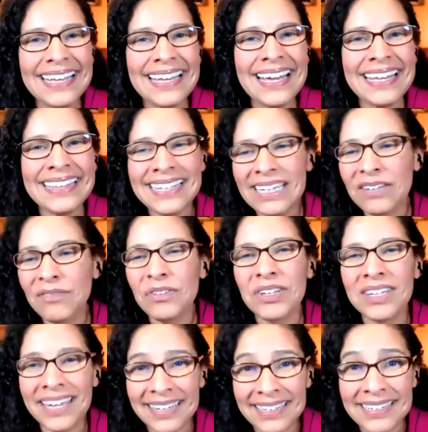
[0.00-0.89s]
I think if you're
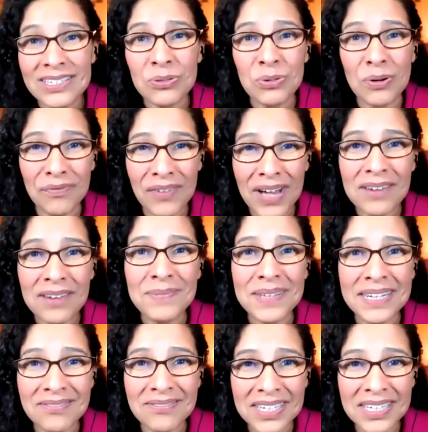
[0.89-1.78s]
getting into a five
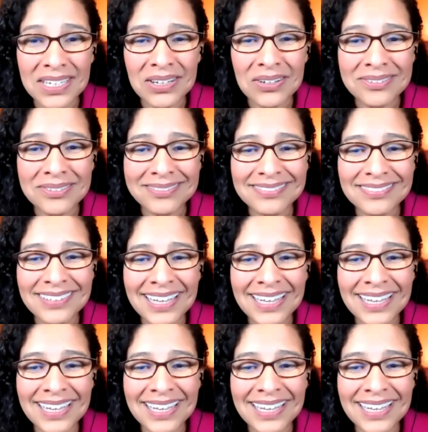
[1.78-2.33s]
minute video,